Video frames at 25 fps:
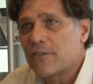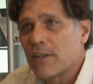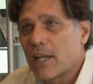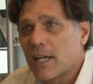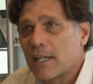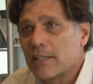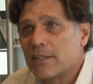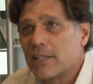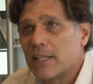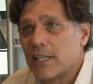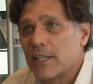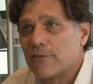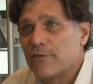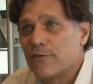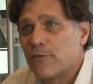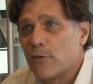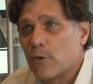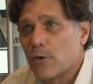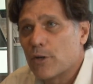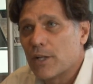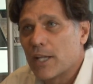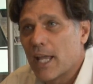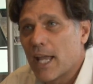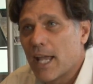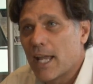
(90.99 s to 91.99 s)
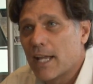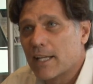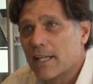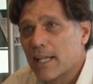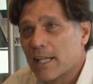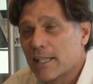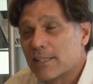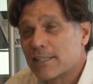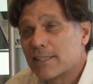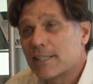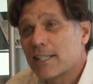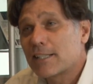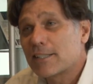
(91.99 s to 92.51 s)
1948, at
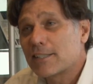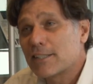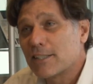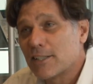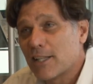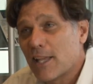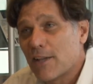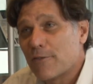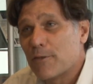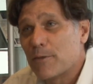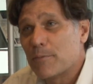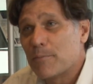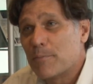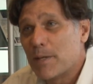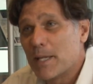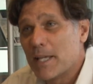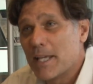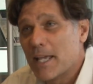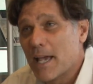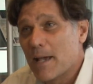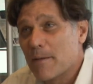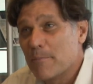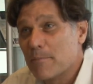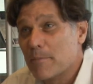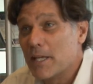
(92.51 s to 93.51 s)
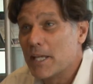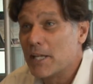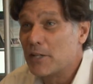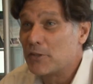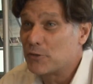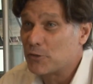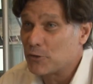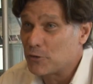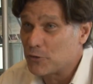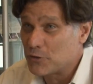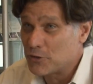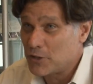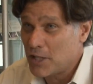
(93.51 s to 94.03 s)
6:11 p.m.
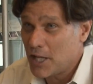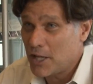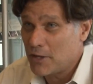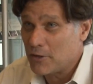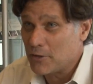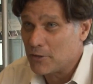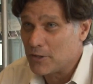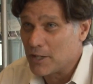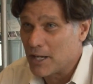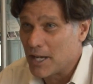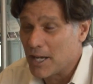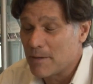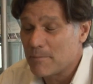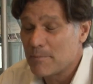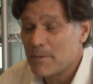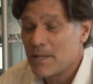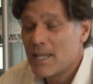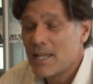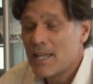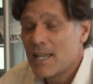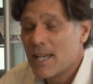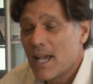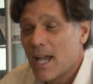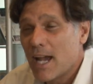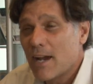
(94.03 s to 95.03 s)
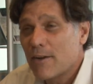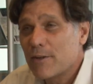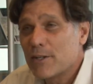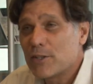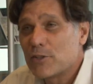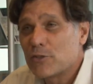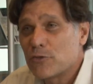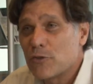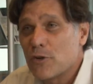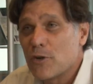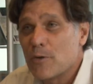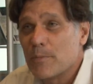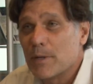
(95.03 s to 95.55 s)
Eastern Standard Time, Harry
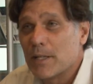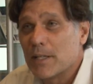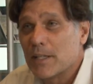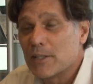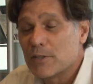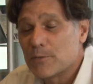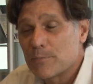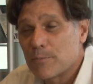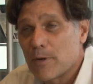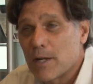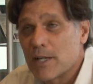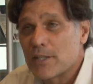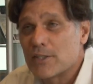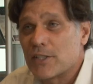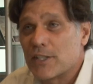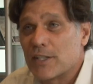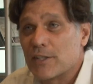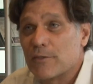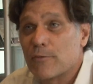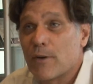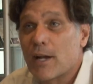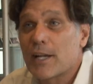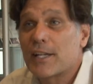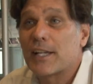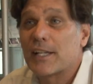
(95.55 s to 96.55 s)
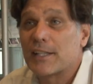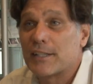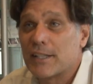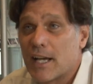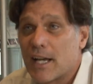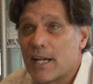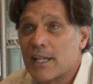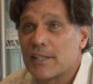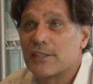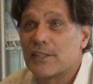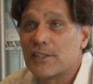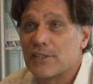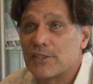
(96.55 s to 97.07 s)
Truman, as president,
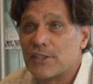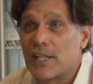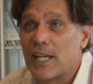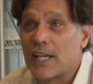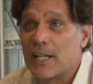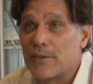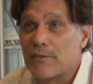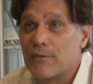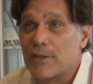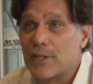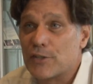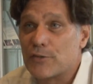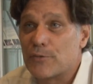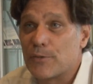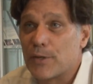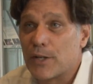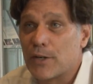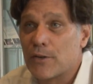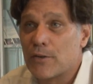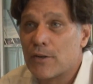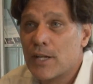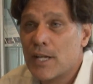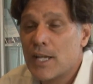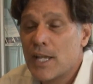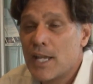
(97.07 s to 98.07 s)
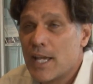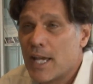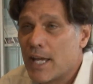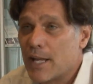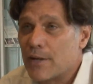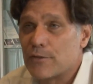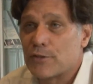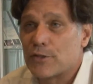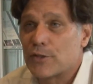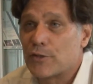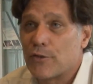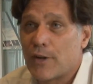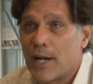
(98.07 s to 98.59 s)
recognized the state of Israel, and it
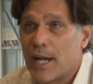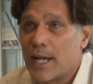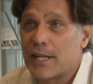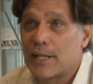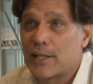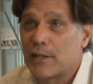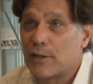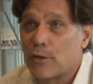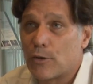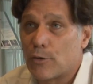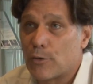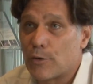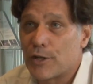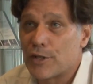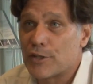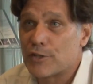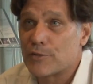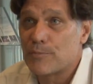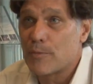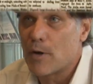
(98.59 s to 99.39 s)
was a grand and glorious